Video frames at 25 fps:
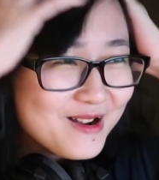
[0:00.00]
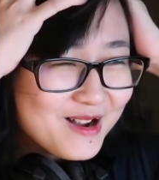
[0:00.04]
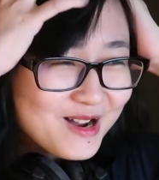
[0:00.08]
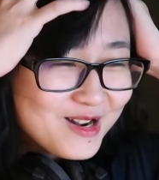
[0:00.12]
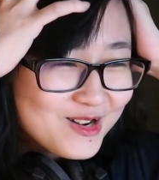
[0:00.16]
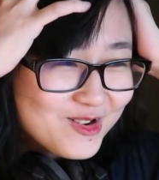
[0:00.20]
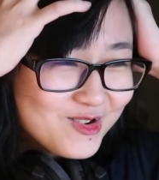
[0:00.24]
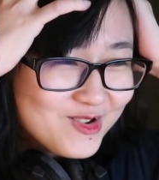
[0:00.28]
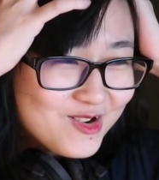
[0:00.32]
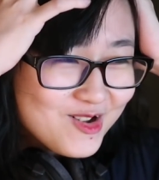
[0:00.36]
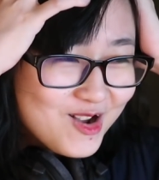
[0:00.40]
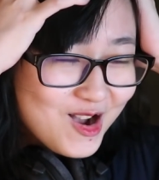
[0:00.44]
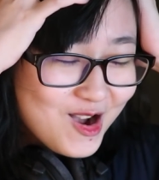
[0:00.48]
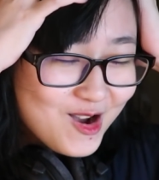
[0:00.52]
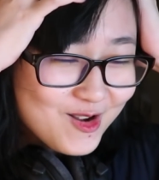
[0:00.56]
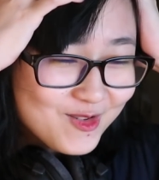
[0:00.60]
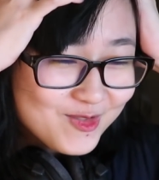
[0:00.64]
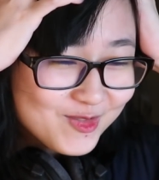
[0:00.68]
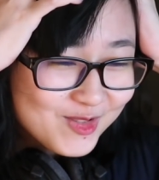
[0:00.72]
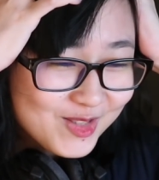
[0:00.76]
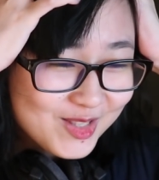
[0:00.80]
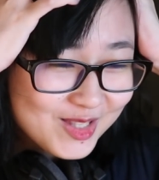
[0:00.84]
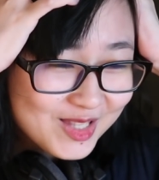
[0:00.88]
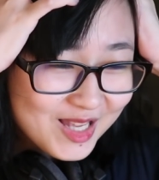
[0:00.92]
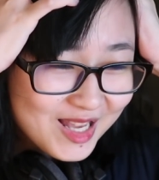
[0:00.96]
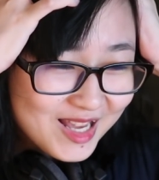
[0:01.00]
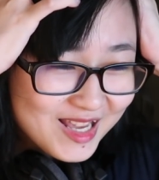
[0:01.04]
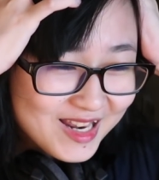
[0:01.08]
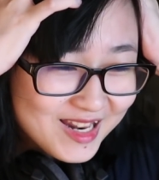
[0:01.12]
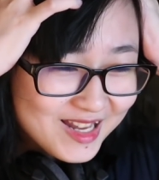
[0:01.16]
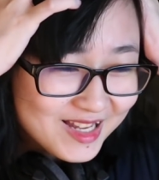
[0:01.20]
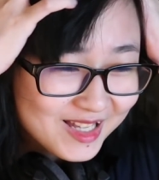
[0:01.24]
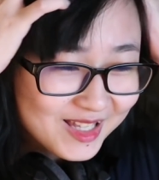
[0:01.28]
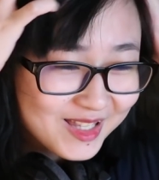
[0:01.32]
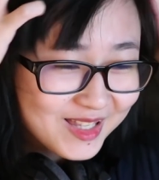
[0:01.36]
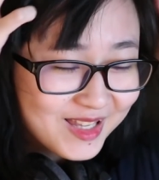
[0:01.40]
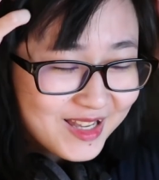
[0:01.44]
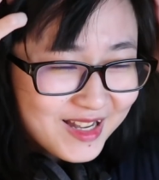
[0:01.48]
I don't know how to say
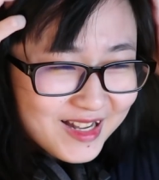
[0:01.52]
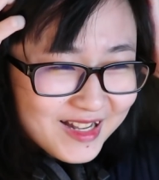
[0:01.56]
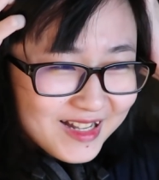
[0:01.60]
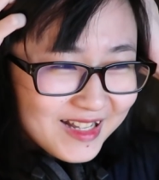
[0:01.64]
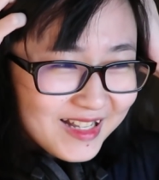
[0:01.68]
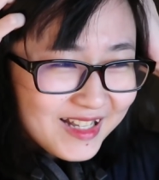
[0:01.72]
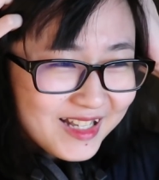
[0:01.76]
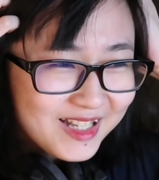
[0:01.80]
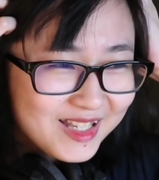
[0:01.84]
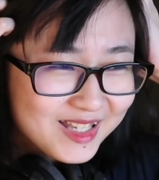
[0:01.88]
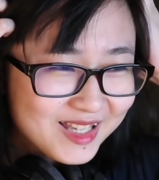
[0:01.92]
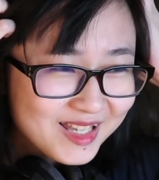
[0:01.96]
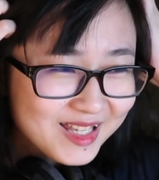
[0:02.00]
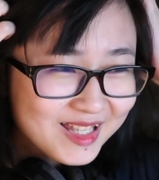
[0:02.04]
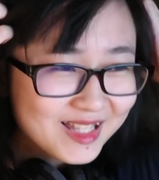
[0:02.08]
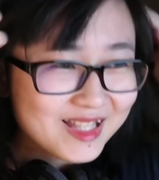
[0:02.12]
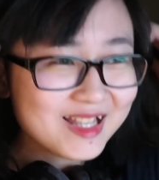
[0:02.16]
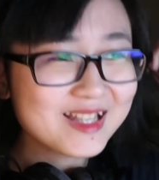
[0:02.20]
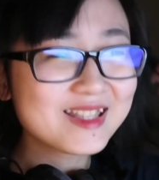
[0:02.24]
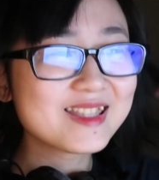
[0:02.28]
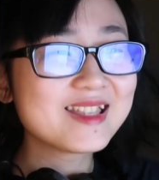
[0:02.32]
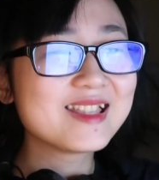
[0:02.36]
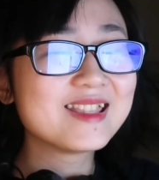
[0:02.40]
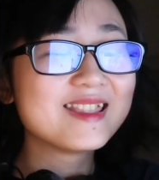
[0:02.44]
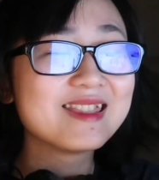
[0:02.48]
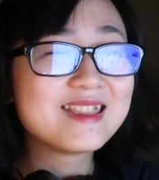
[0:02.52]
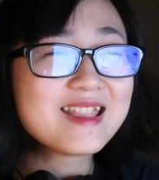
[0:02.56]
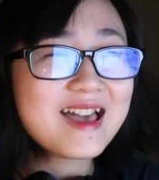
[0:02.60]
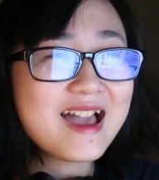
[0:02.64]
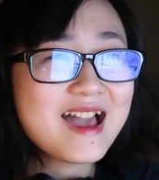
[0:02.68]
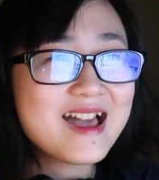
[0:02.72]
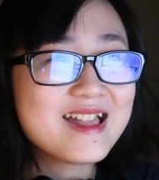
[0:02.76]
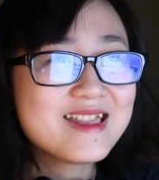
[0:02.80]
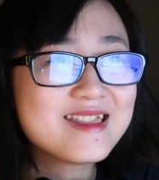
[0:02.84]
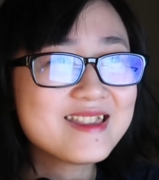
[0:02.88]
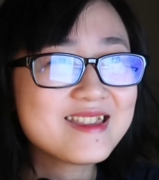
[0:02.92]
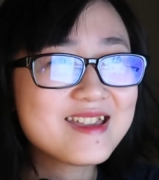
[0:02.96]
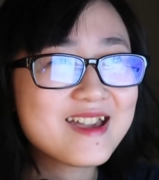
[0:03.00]
this. It's just like the
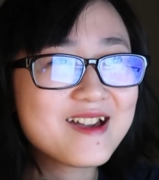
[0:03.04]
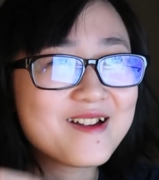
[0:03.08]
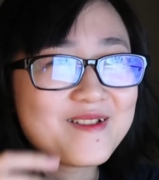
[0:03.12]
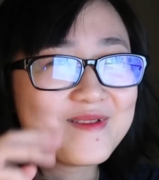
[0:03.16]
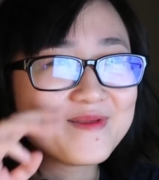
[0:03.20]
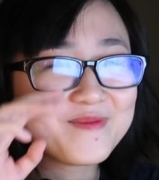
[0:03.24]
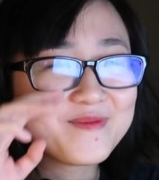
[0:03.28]
land